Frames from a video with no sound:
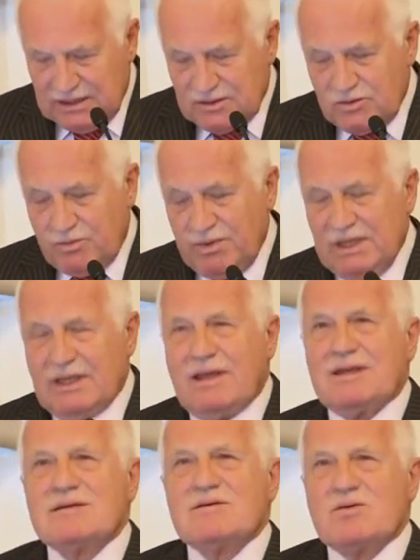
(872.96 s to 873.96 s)
to be
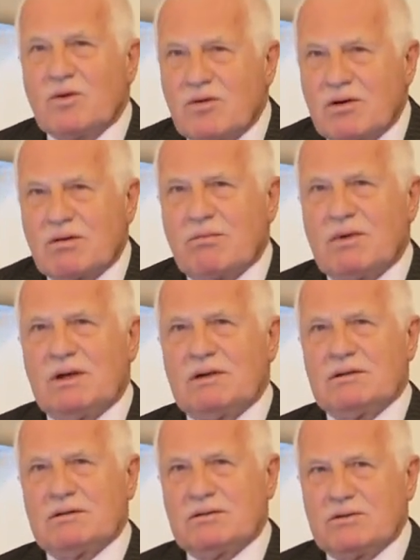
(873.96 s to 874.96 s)
a
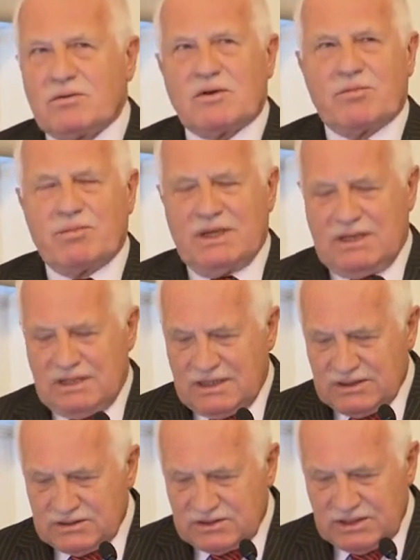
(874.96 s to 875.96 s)
normal European
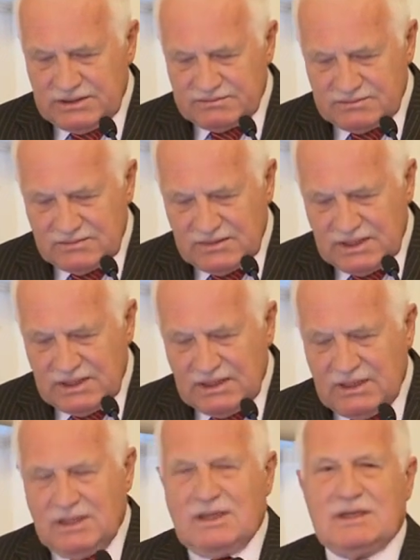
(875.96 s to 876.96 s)
country
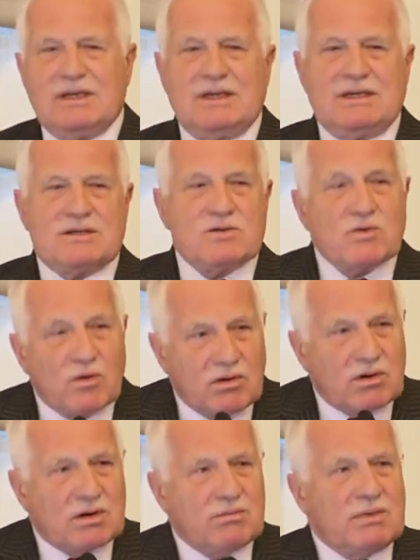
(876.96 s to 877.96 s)
in a
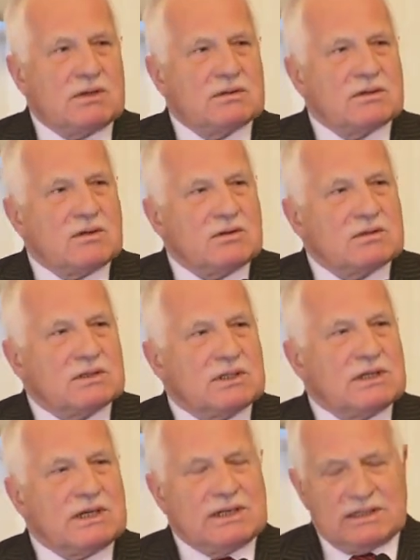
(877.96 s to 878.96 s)
normal
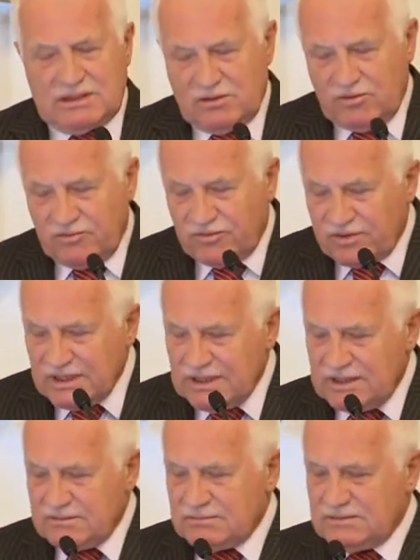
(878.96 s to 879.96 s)
continent of
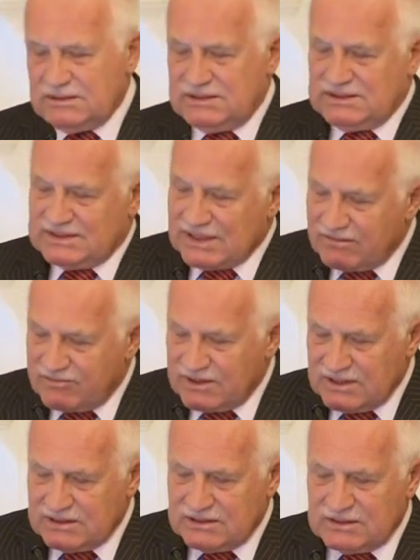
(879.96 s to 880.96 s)
free,
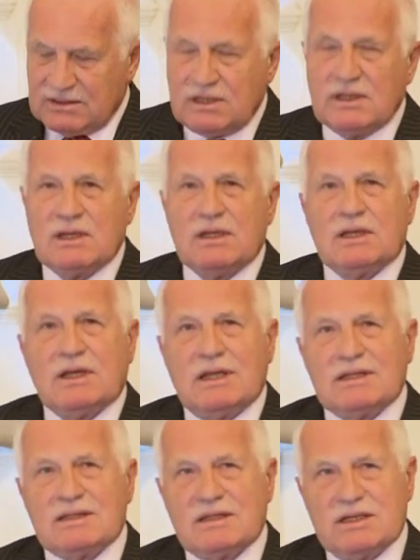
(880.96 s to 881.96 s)
sovereign,
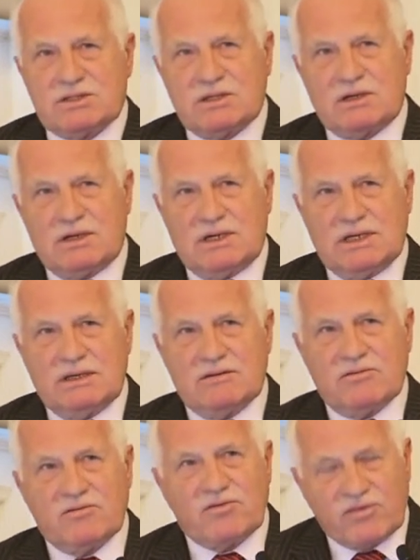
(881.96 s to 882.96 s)
and naturally
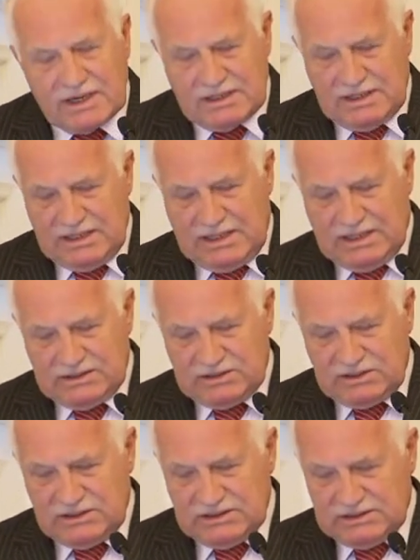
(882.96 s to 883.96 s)
friendly
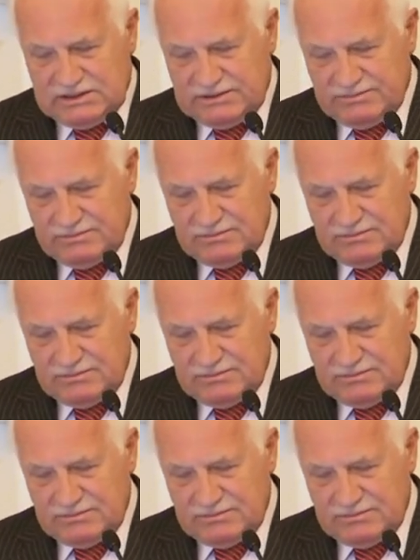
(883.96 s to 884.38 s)
countries.